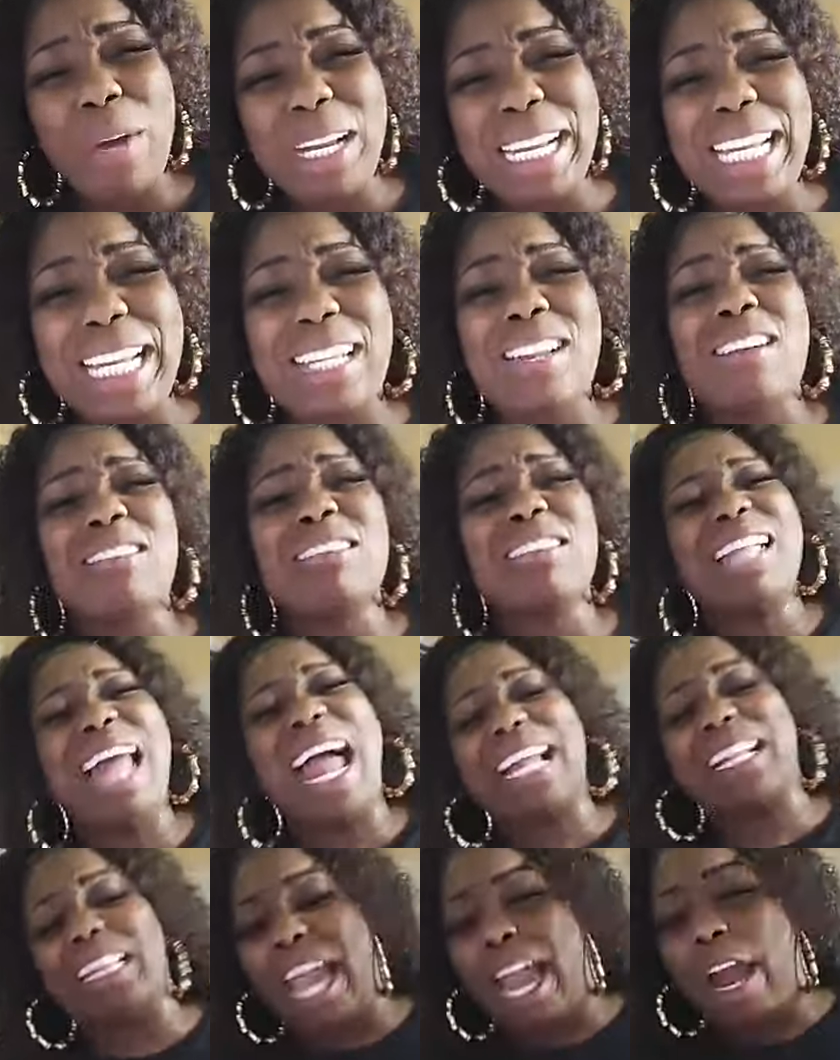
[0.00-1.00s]
and it looks
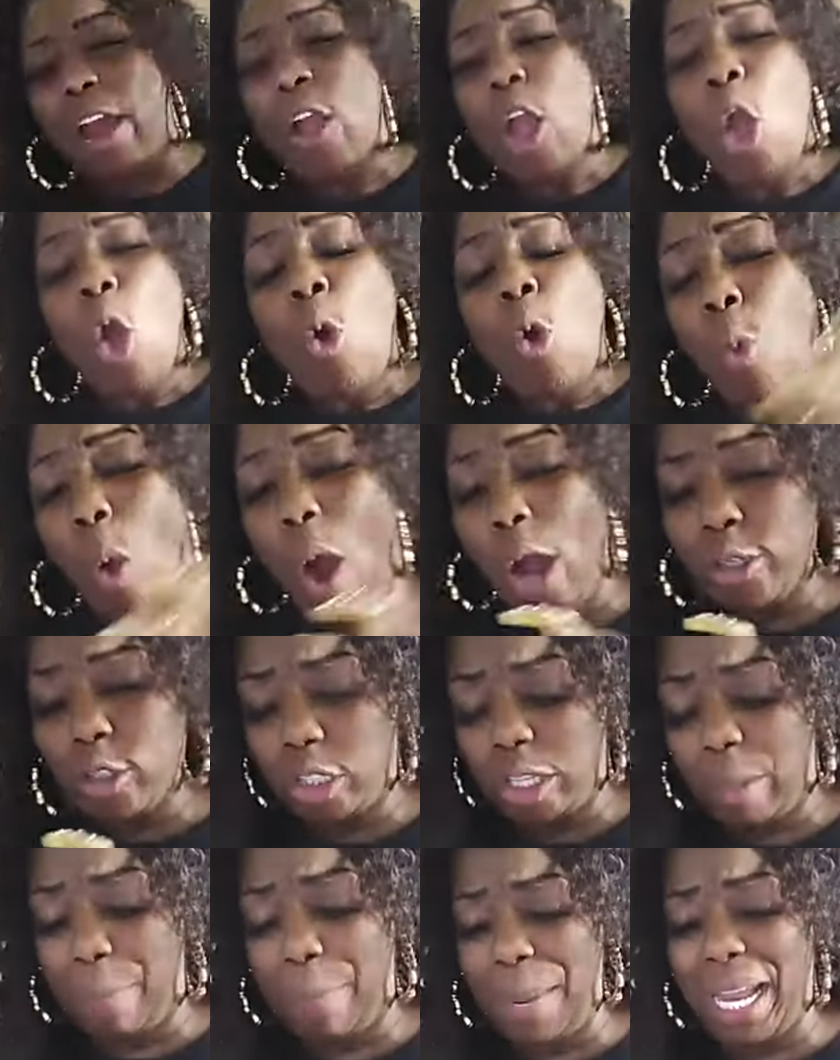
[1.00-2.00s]
like they're
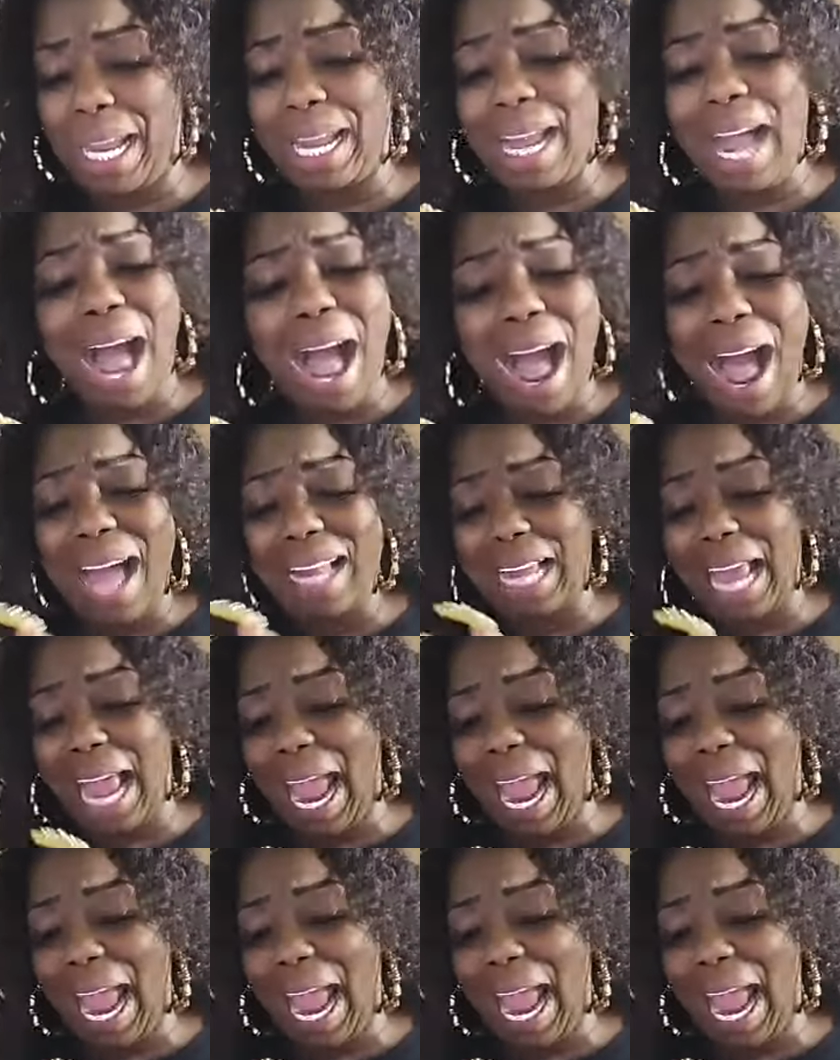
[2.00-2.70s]
worshiping God.